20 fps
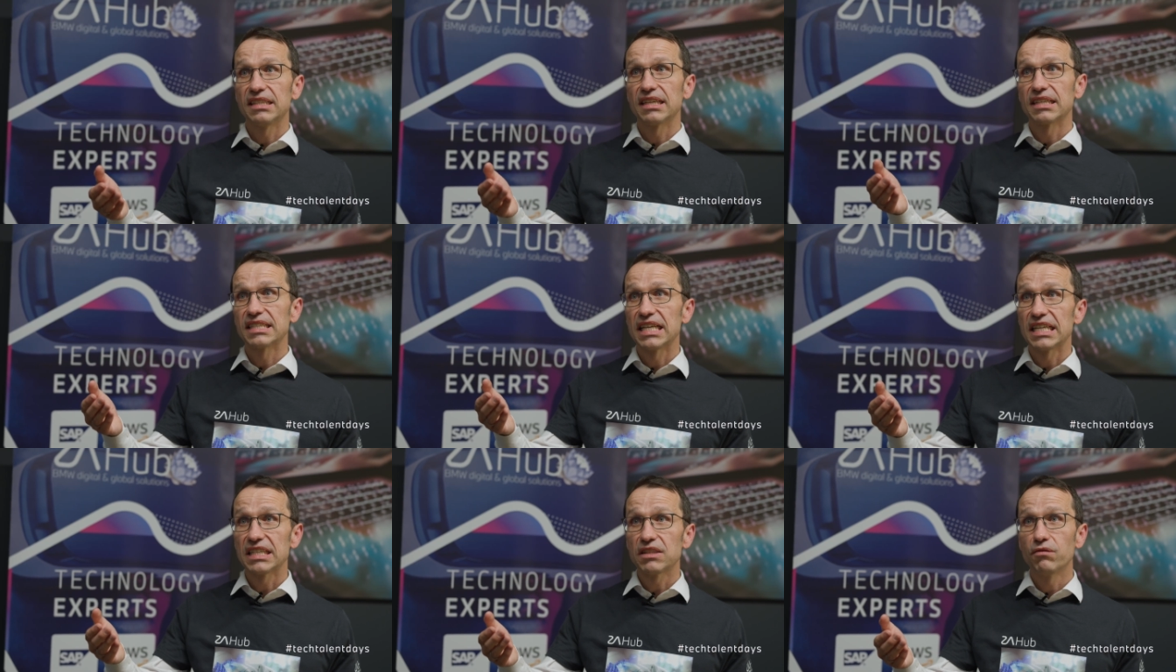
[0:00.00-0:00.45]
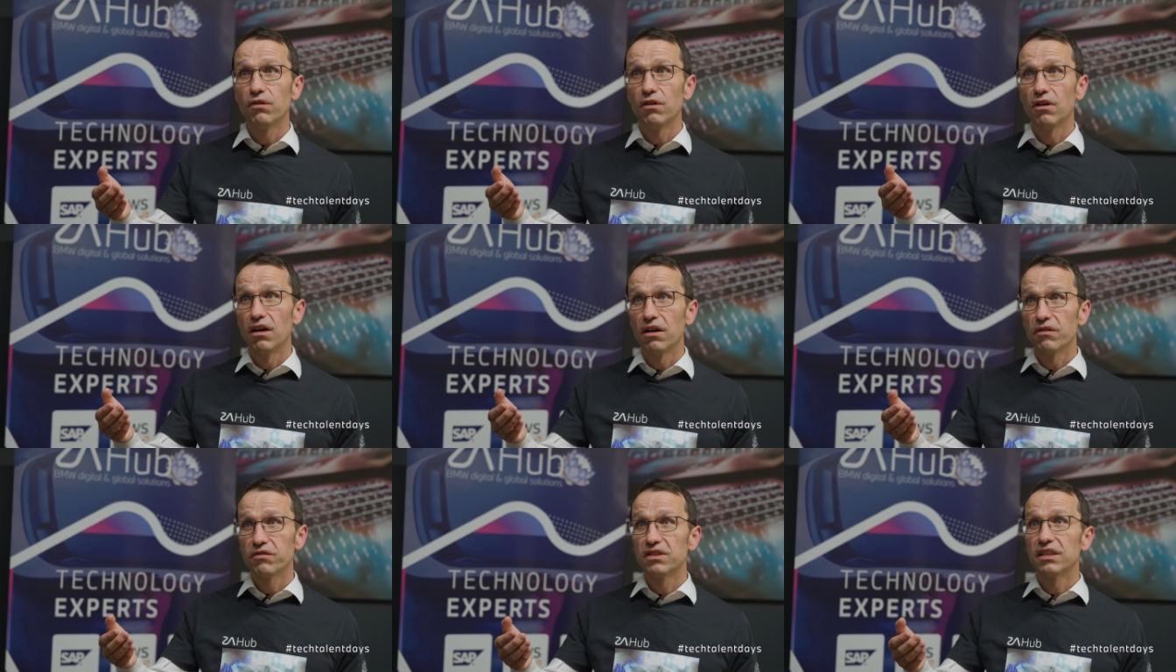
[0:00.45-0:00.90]

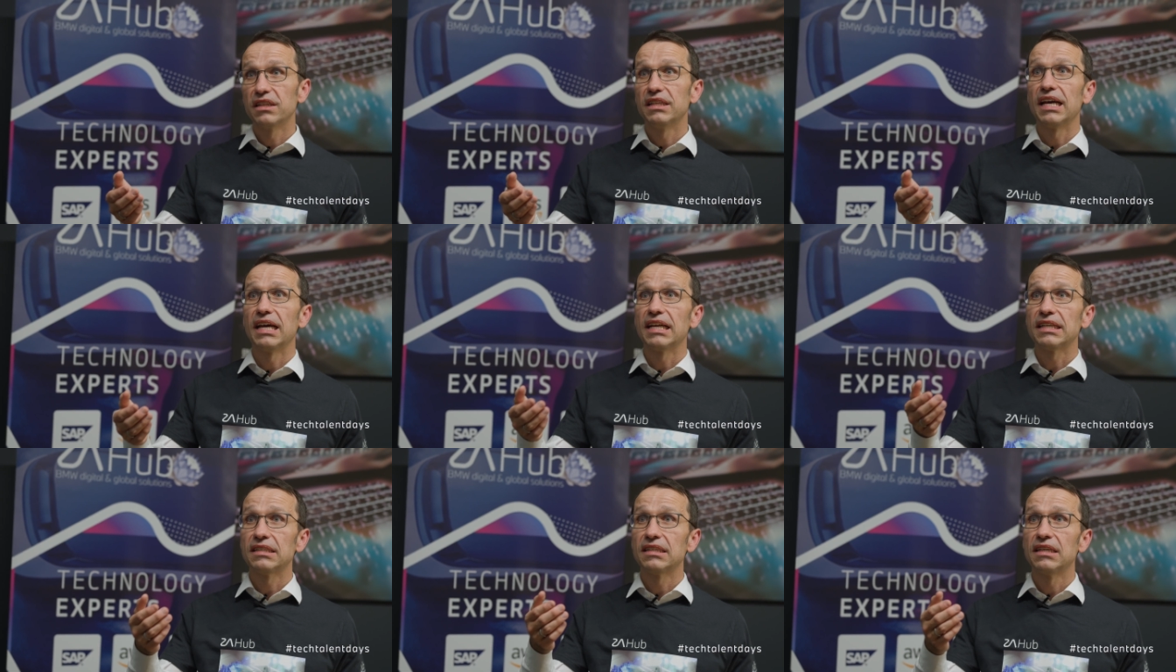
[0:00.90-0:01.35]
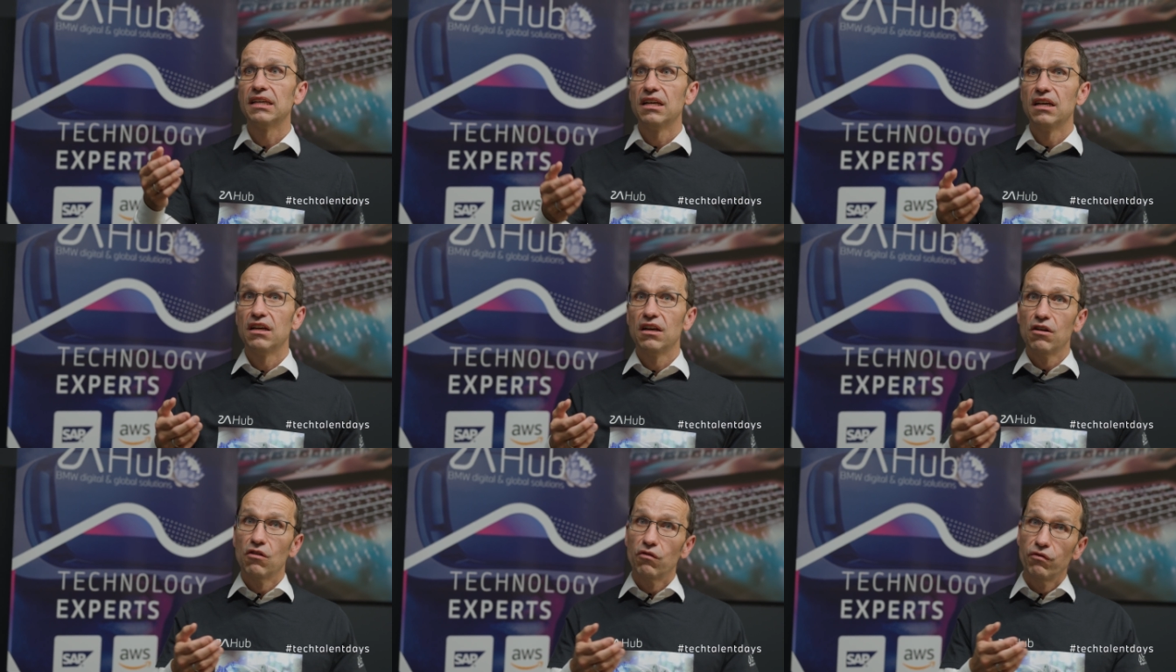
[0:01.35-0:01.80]
successful after that,
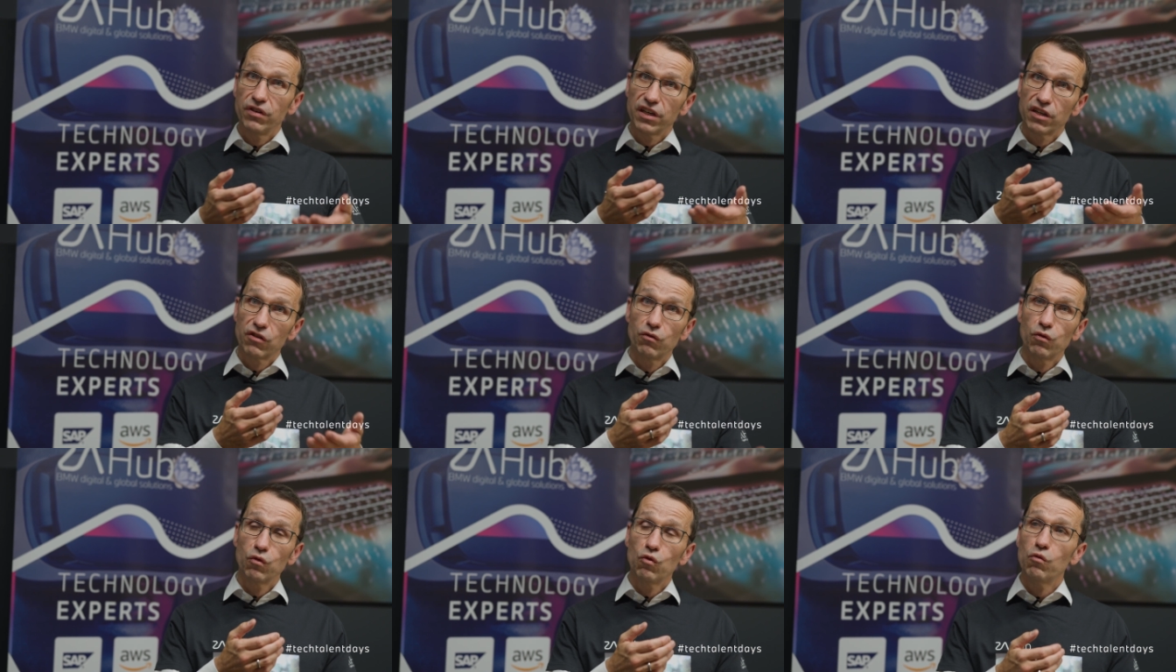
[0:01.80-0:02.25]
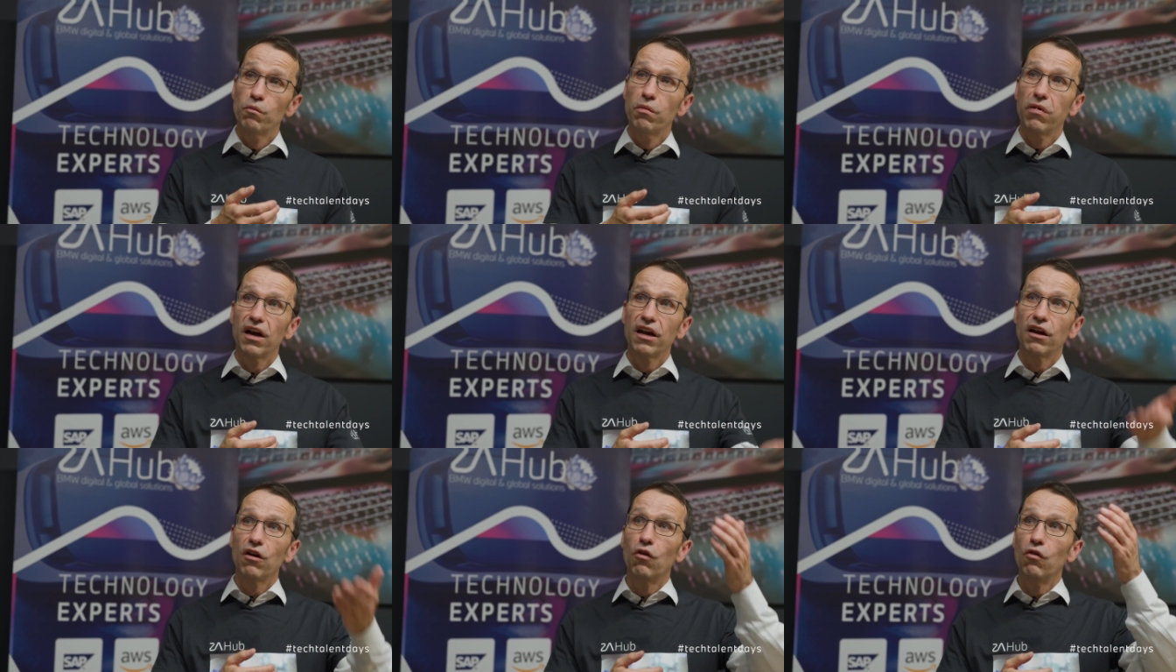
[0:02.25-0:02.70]
we grew
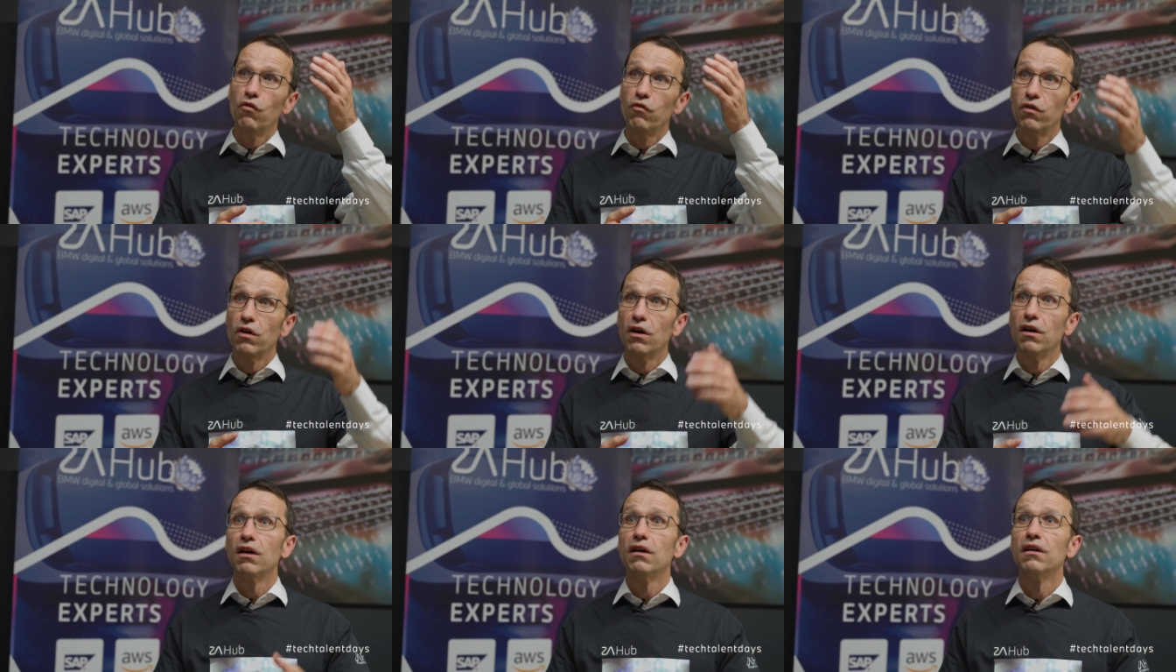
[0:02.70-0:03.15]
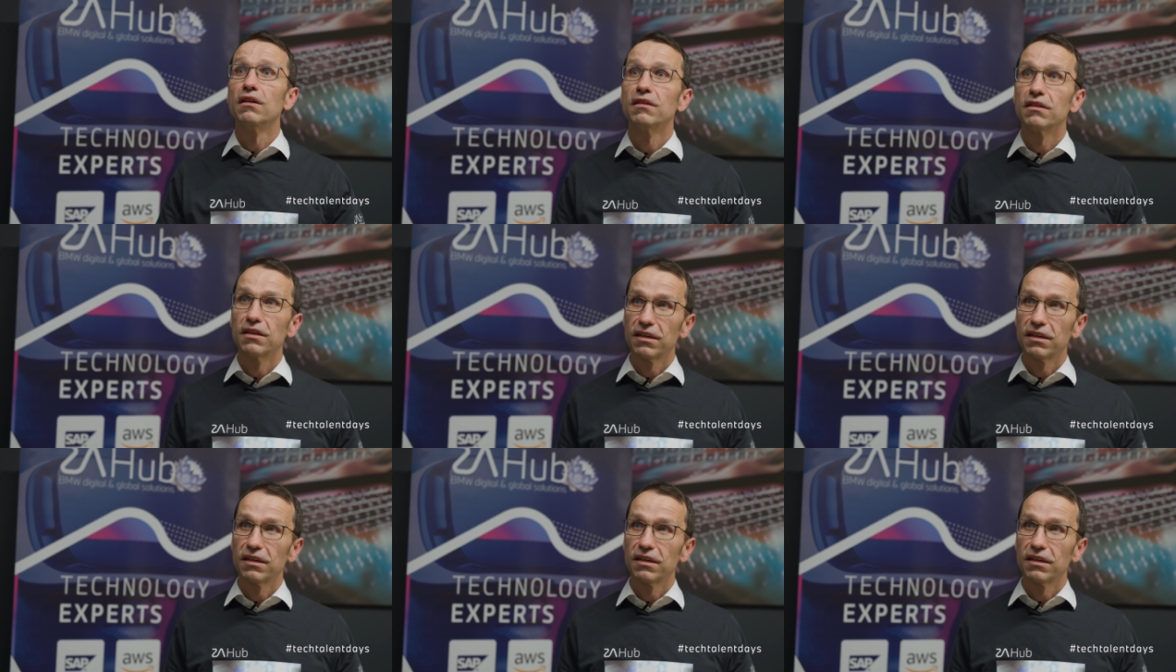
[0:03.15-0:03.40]
by over